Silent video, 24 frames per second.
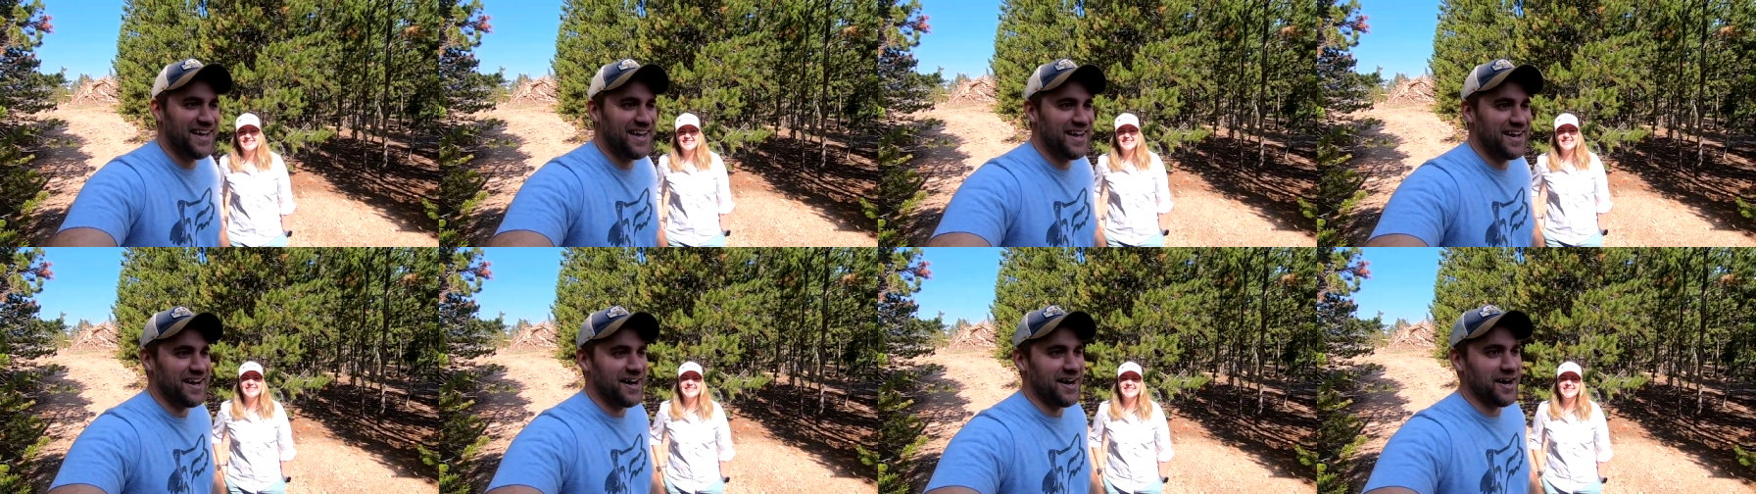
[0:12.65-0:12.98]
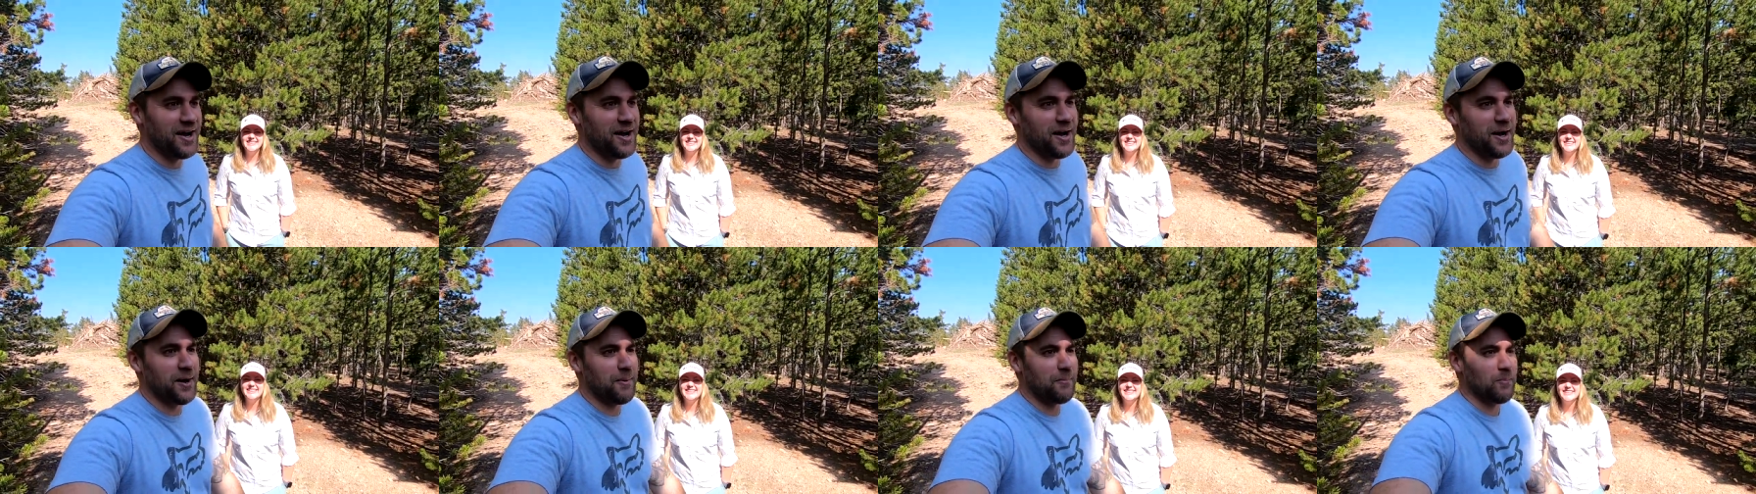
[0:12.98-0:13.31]

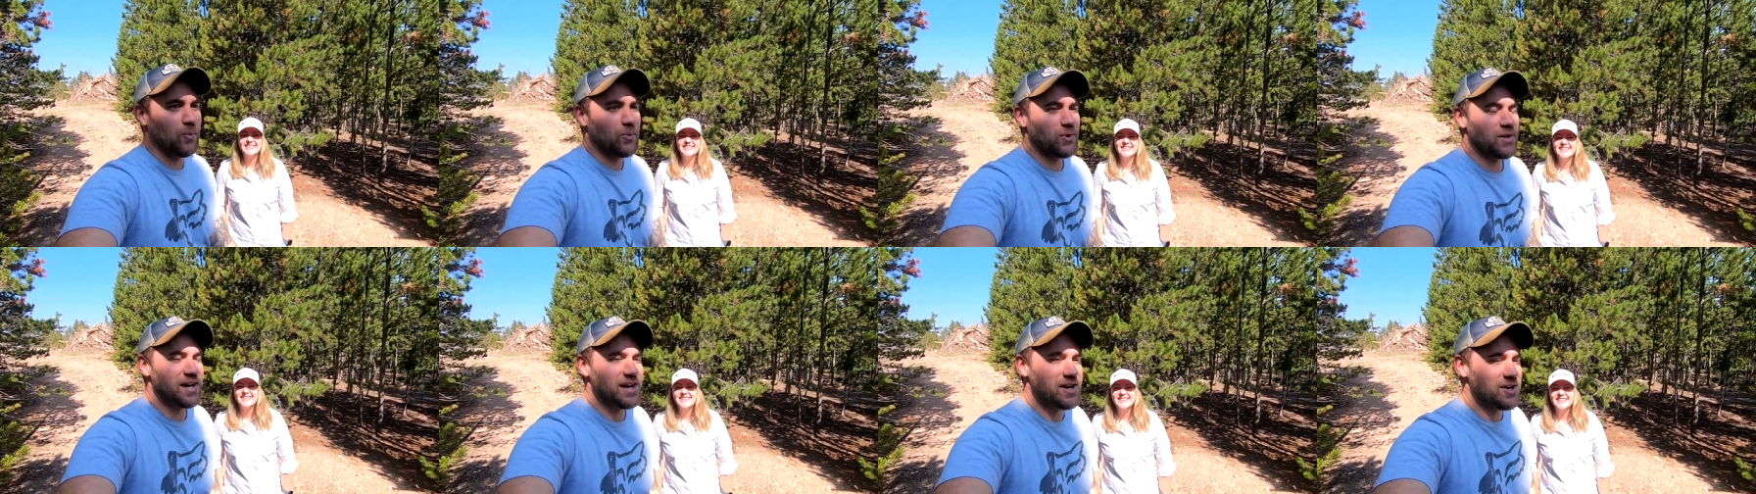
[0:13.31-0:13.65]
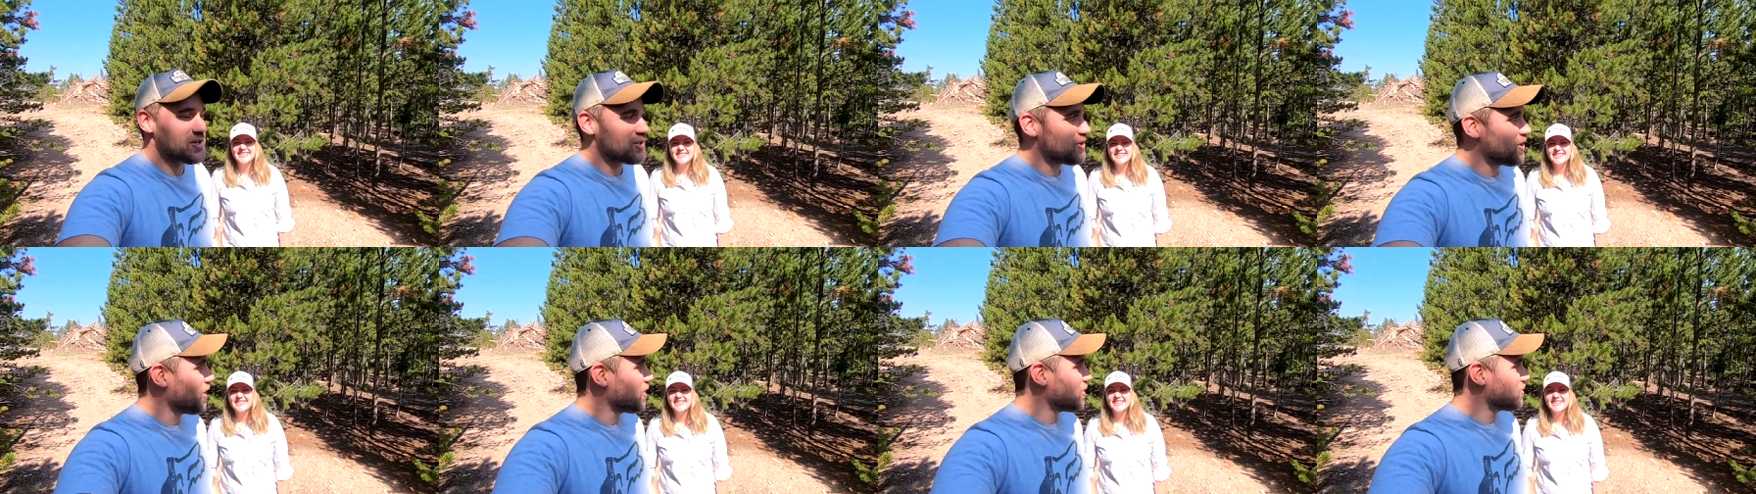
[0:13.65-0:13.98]
um, we're here in
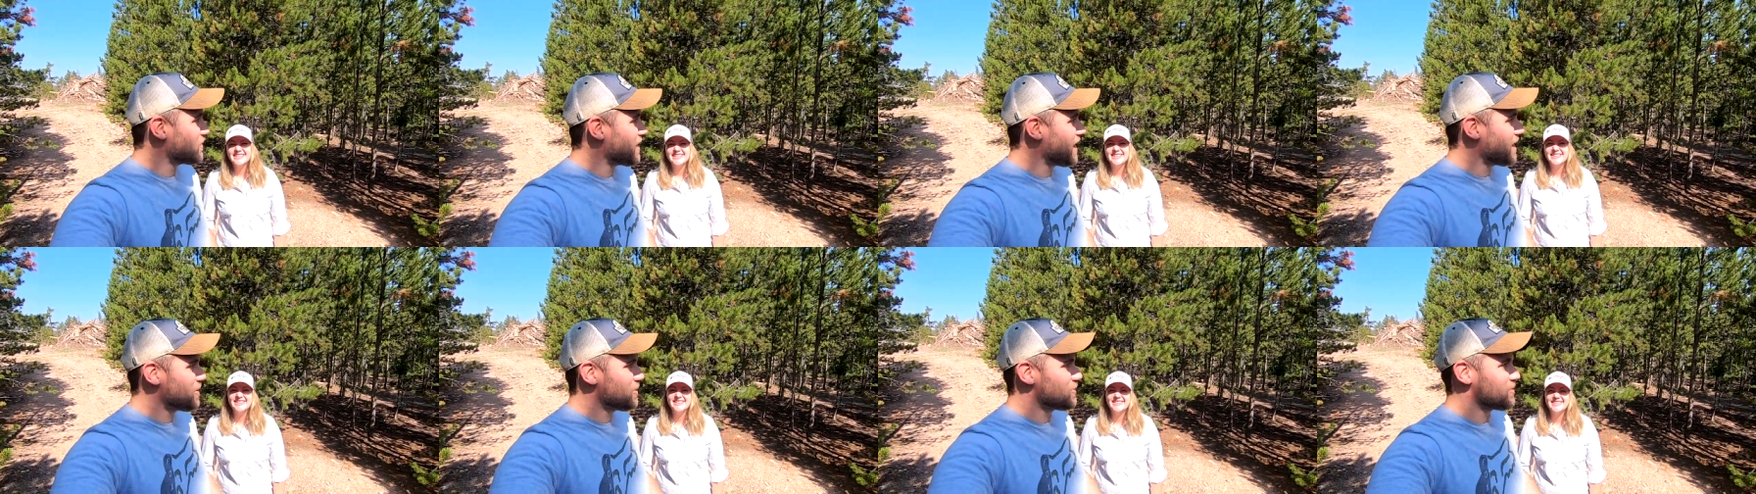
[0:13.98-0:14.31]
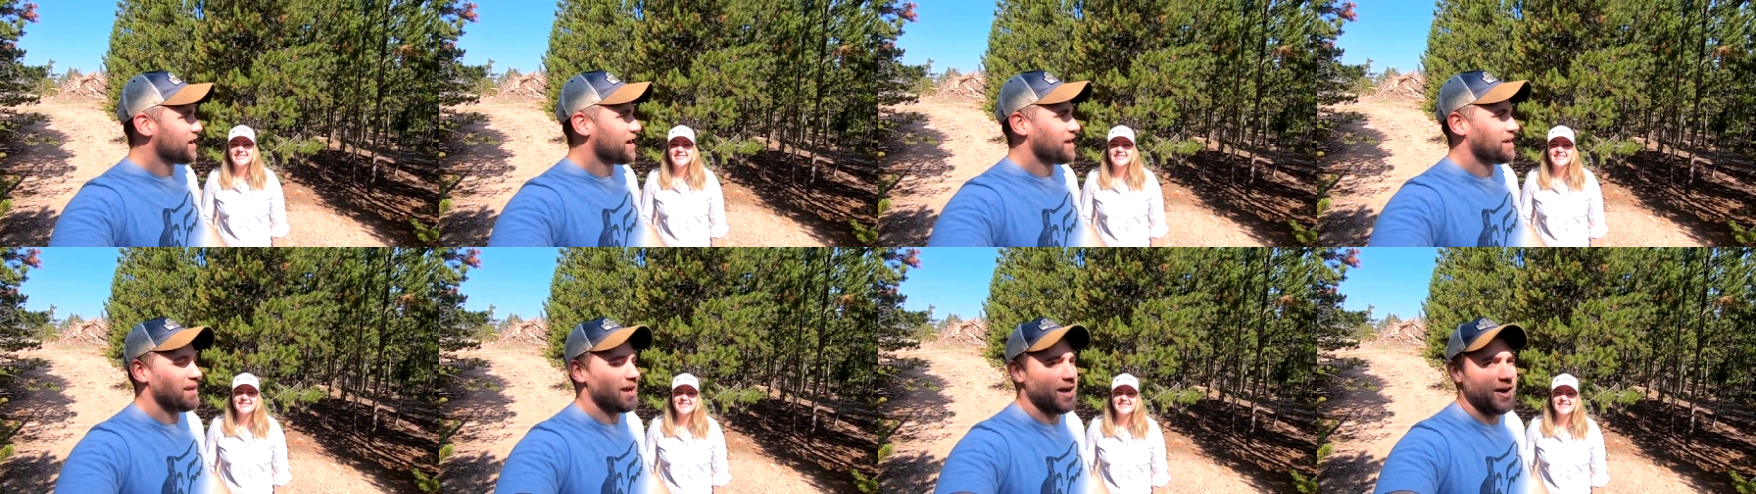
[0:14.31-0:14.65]
Colorado
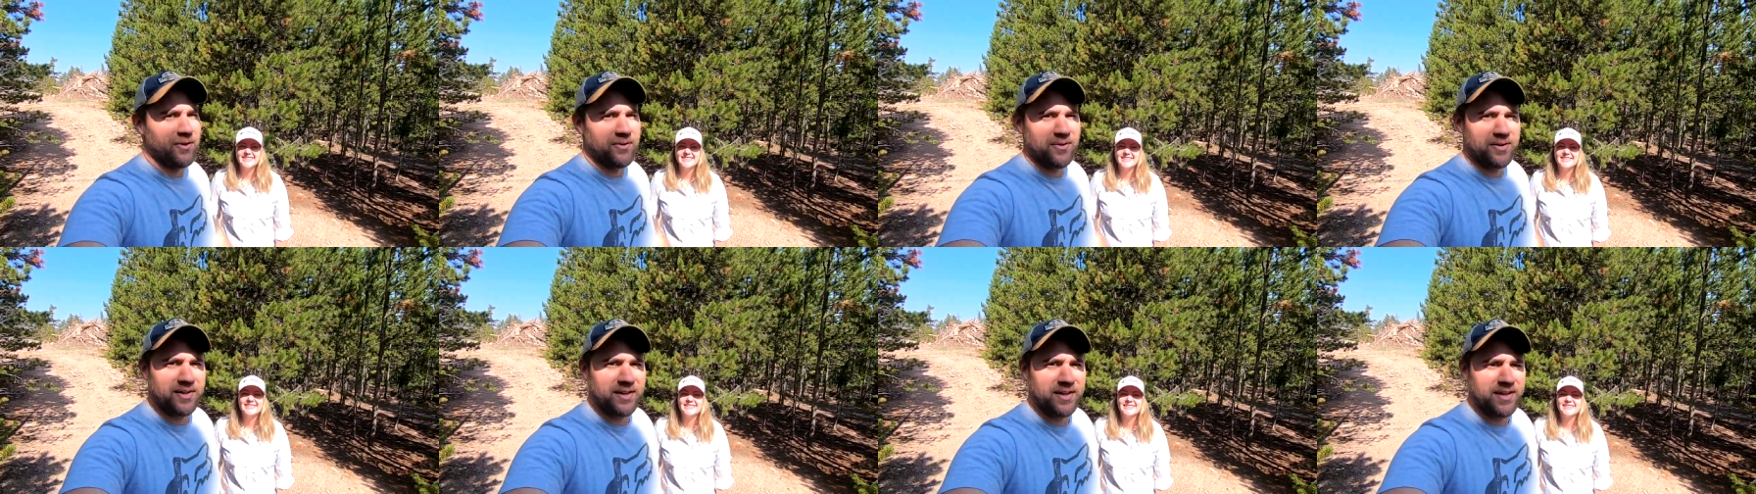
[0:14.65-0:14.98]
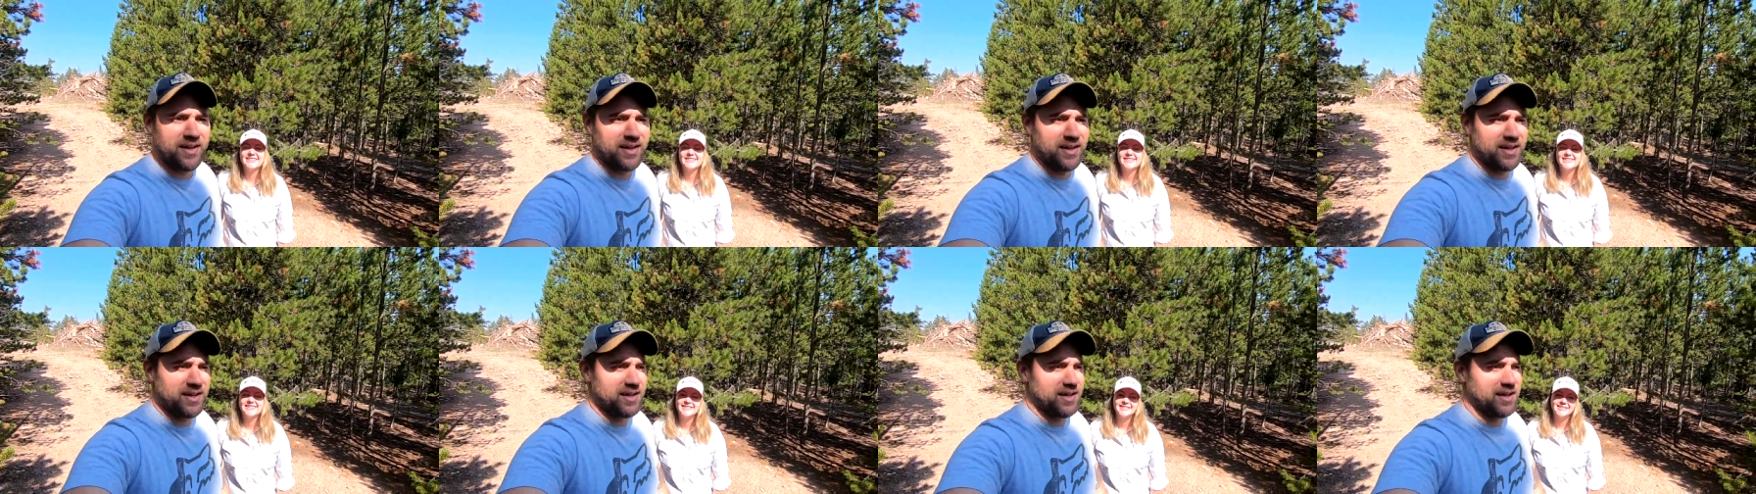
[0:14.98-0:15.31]
right now.
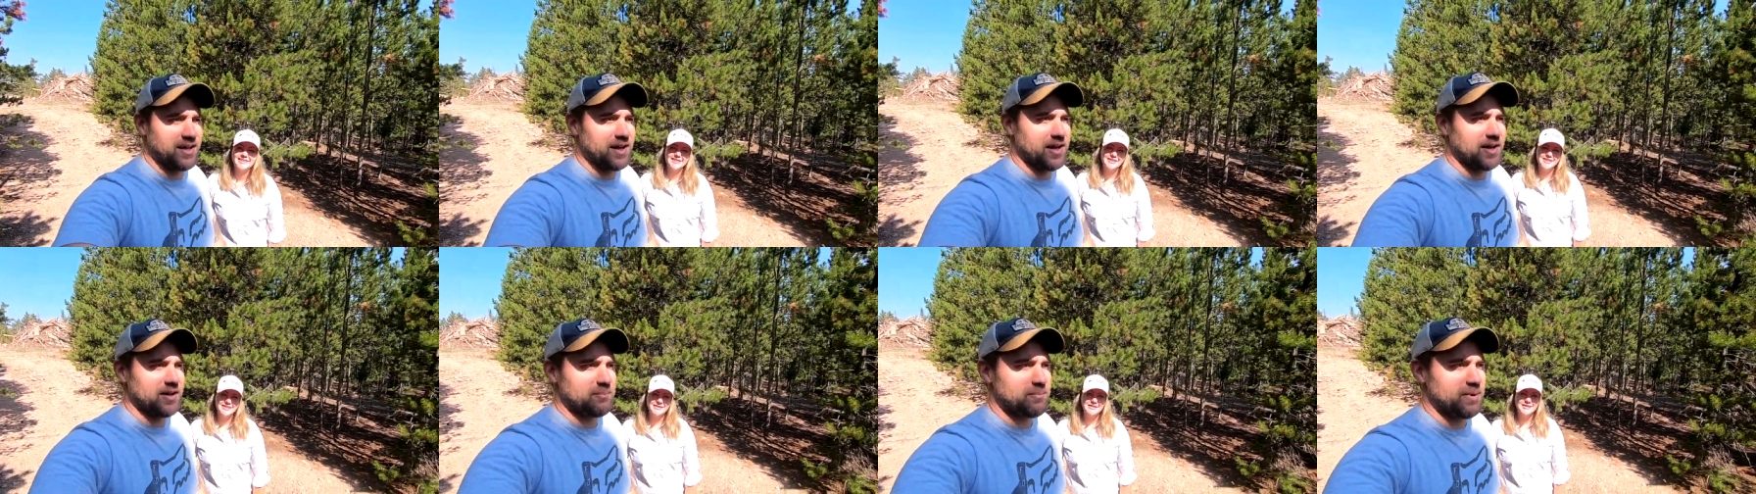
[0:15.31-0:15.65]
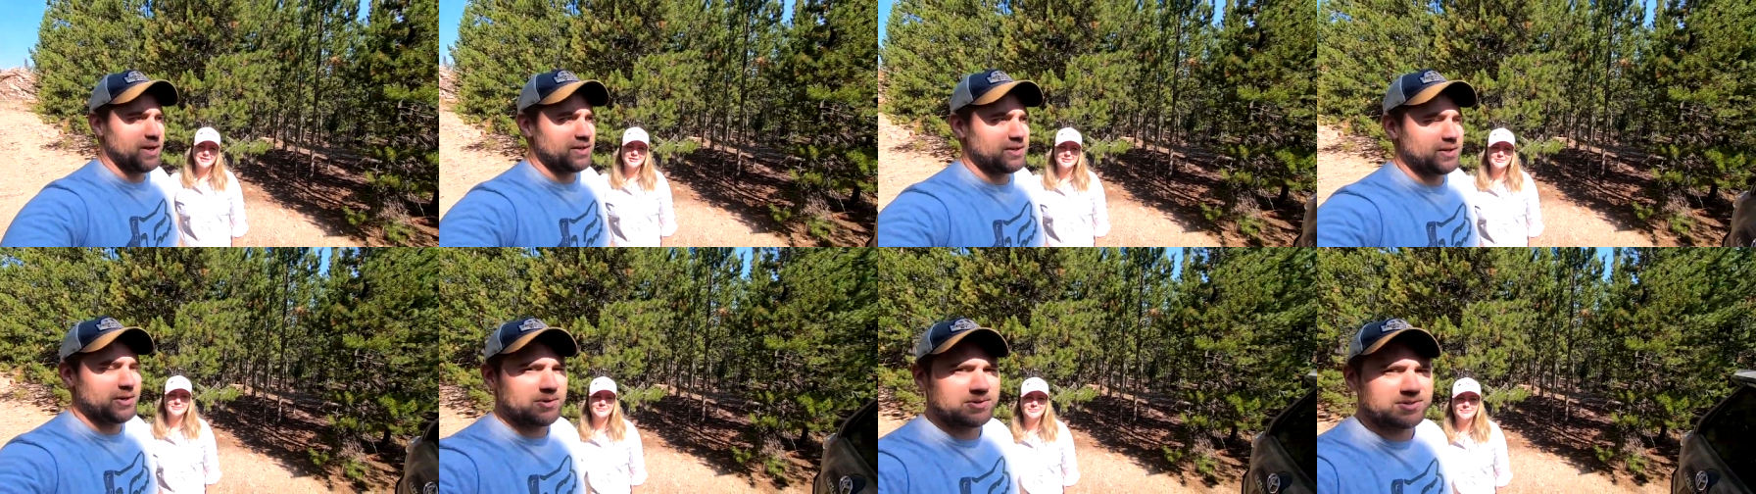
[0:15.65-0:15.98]
Uh, you
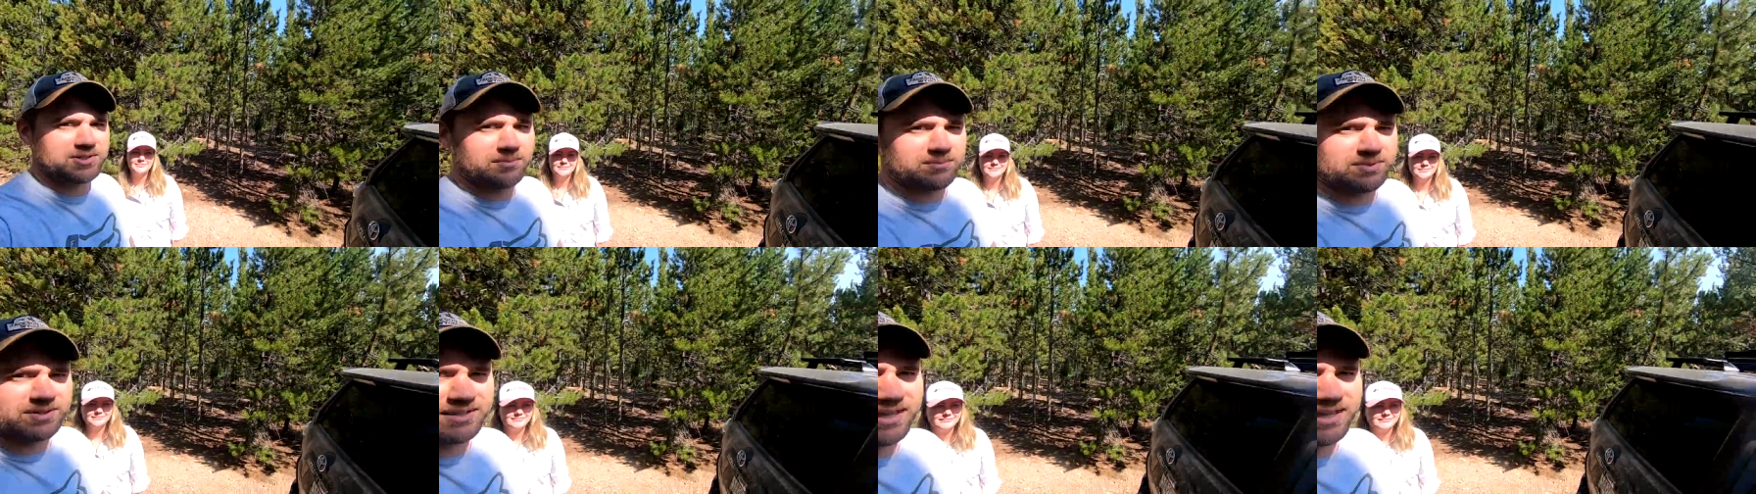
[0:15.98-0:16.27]
might know something